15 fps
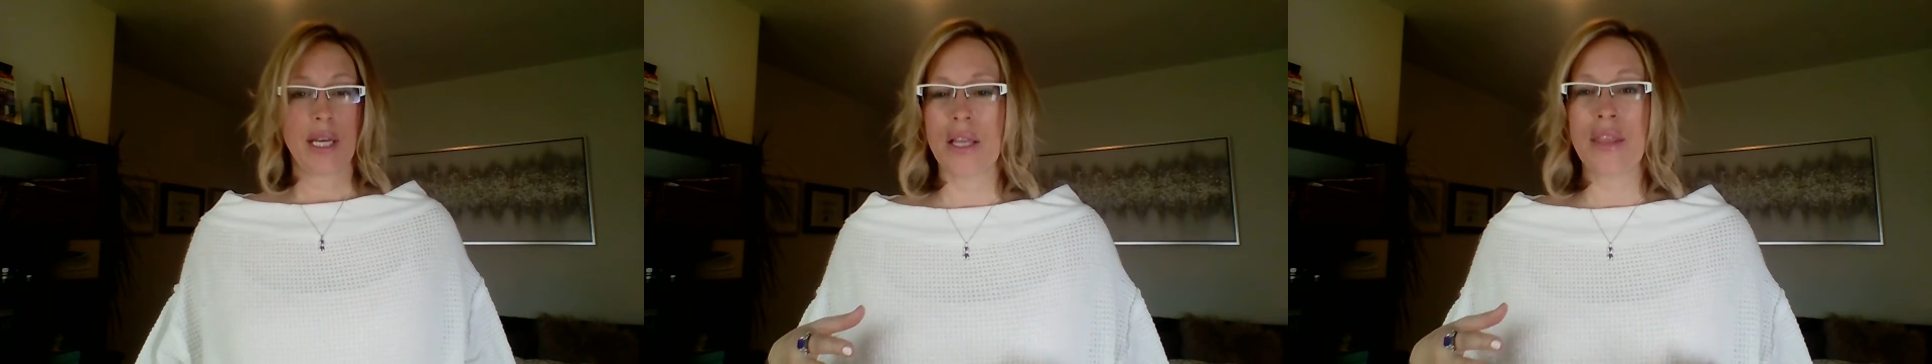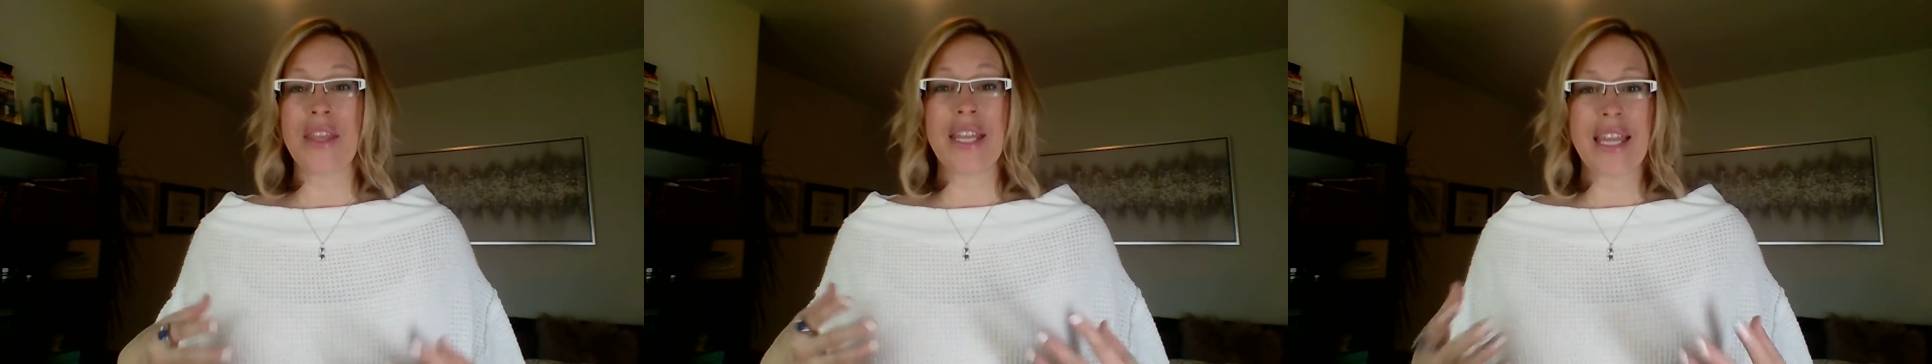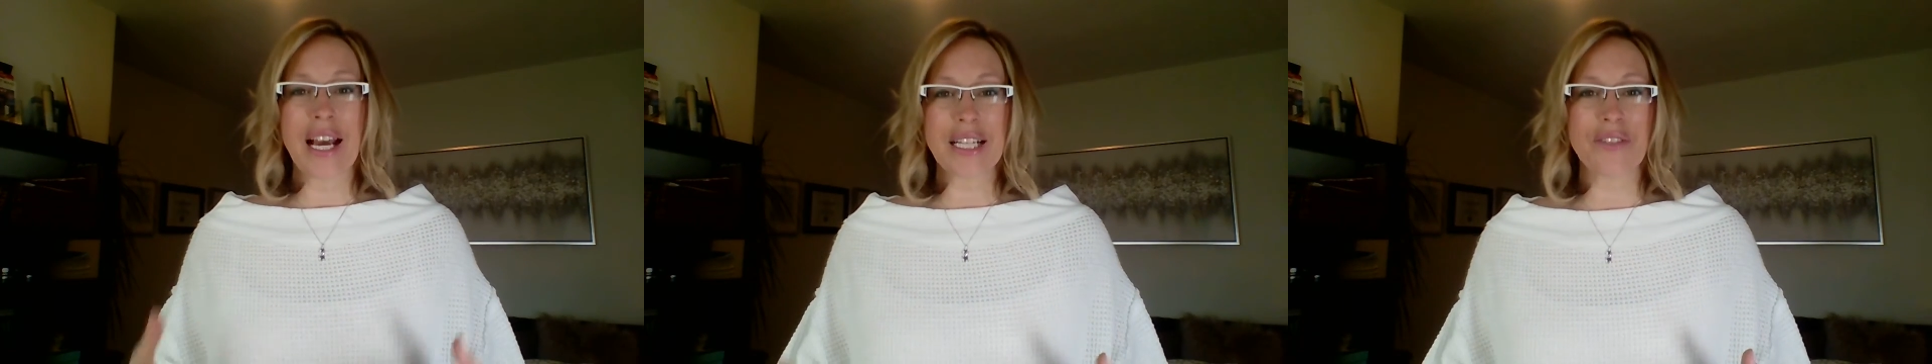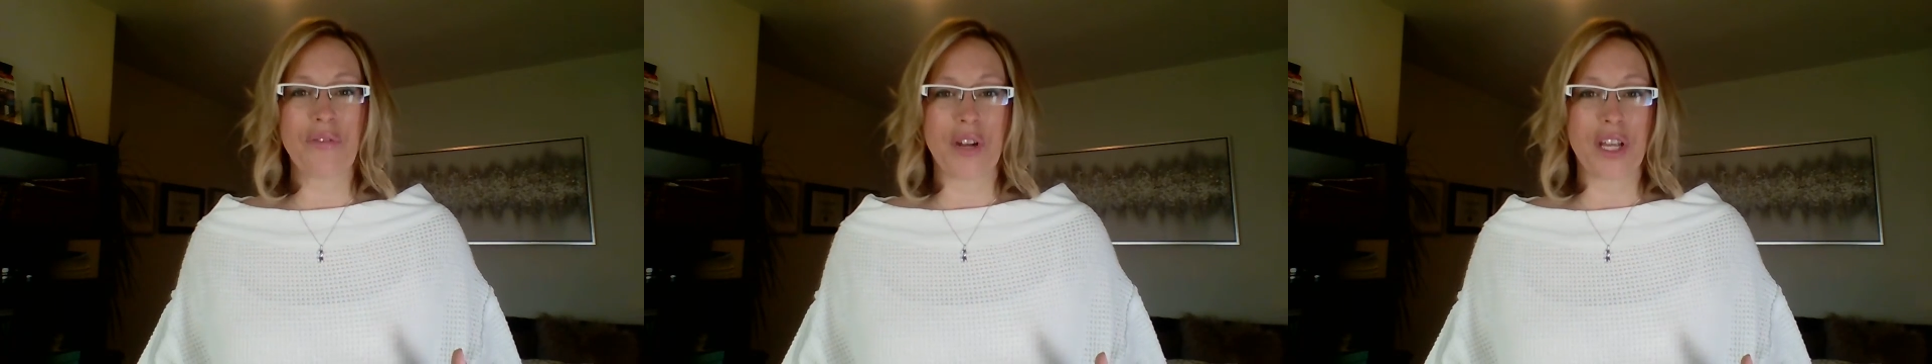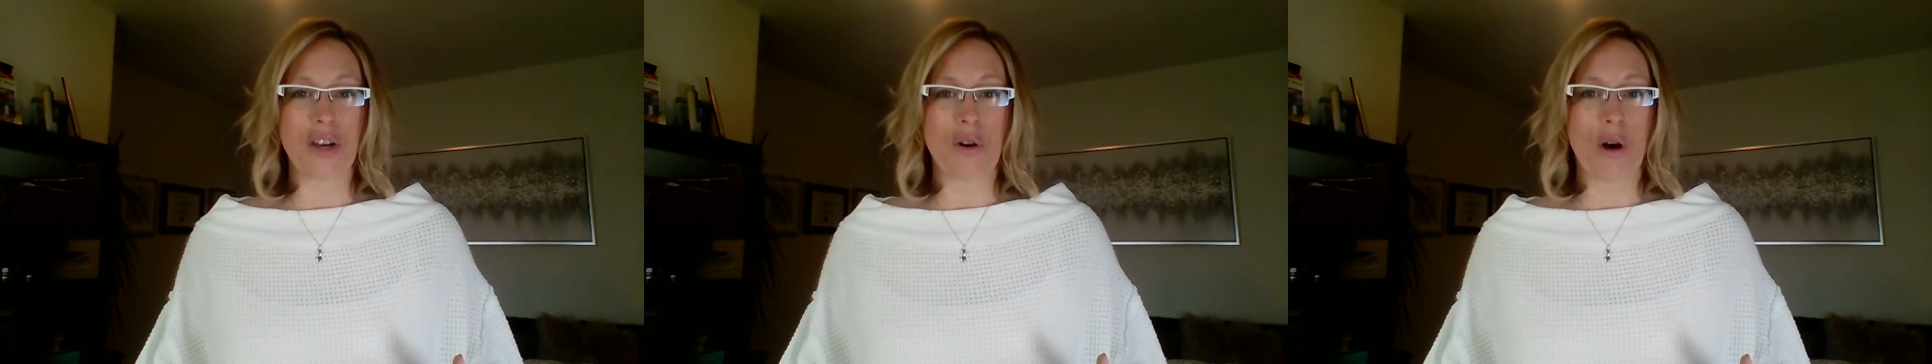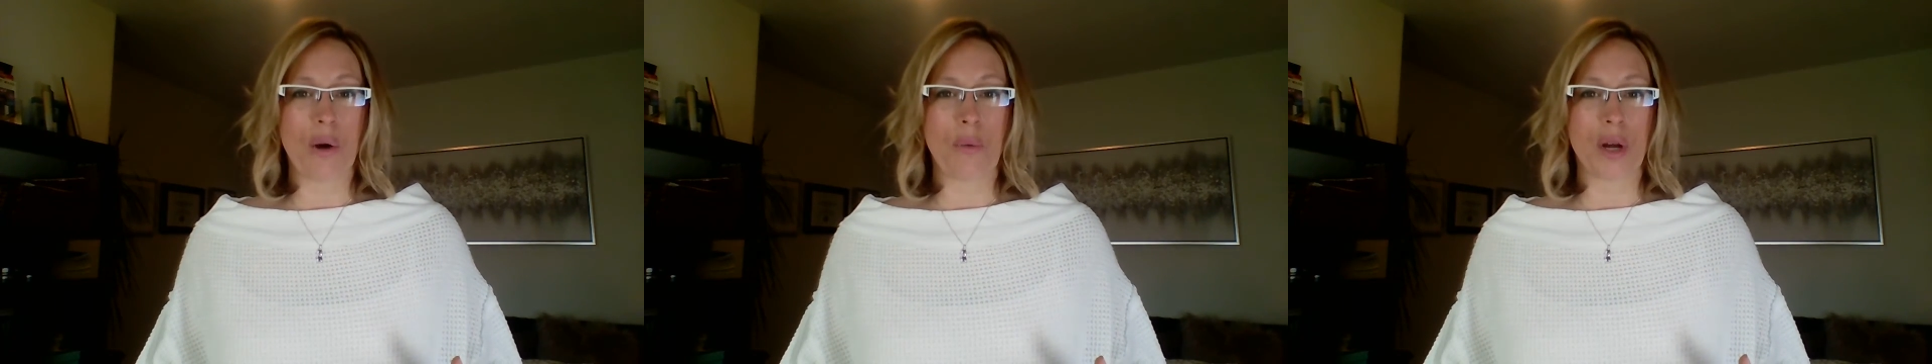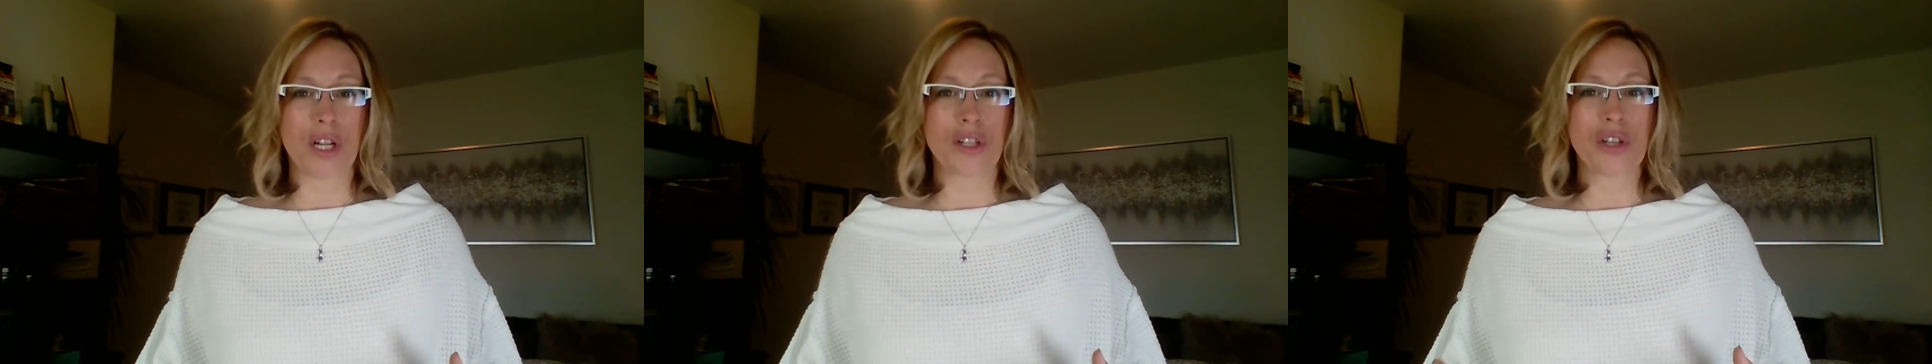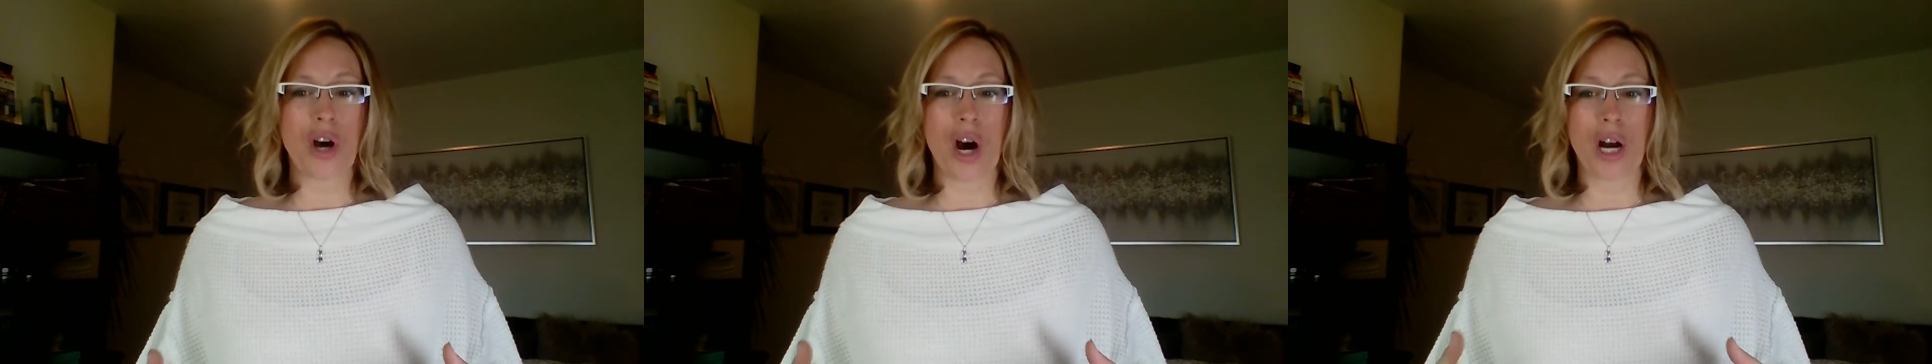In the next video, I want
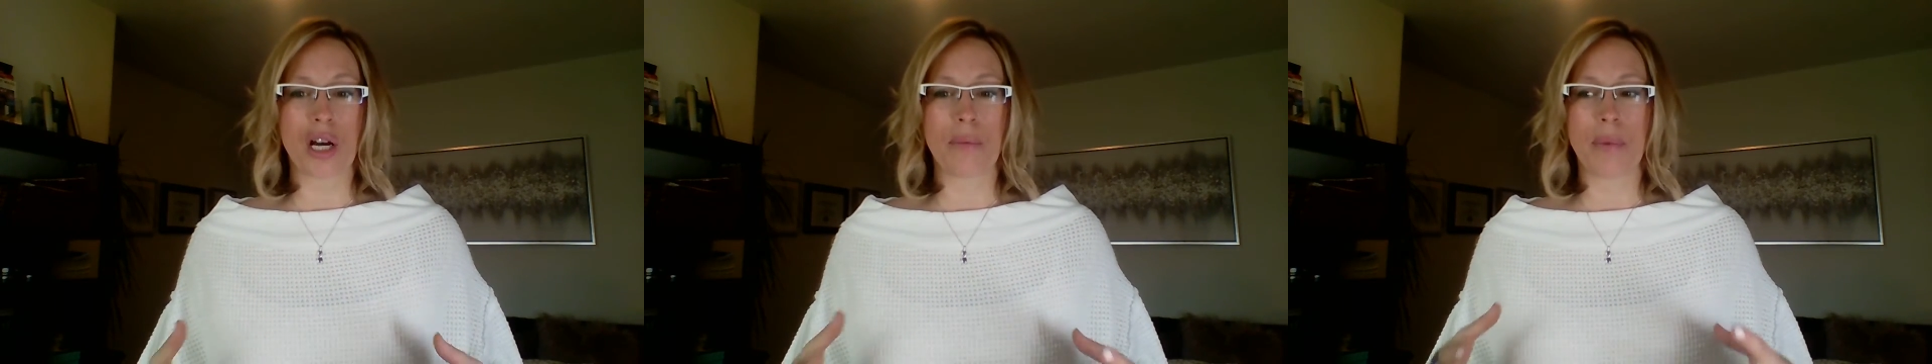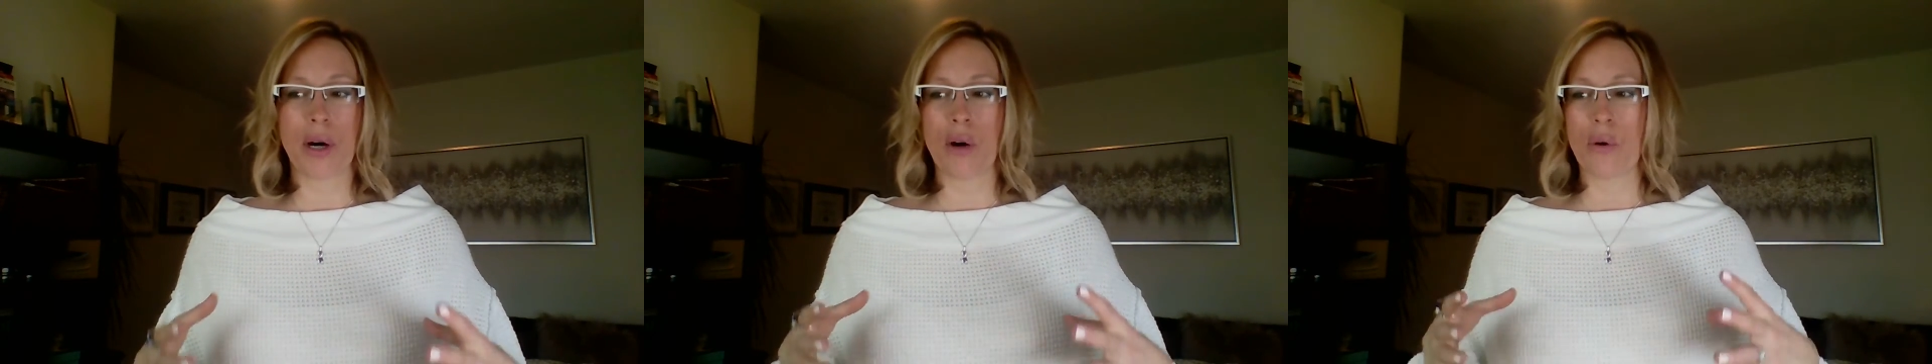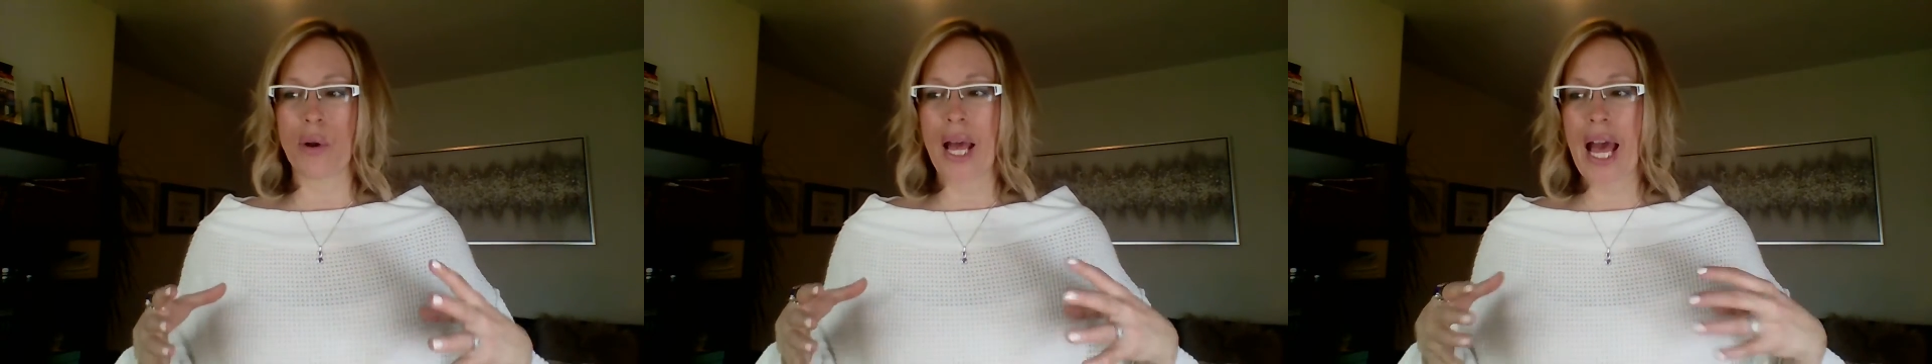to talk about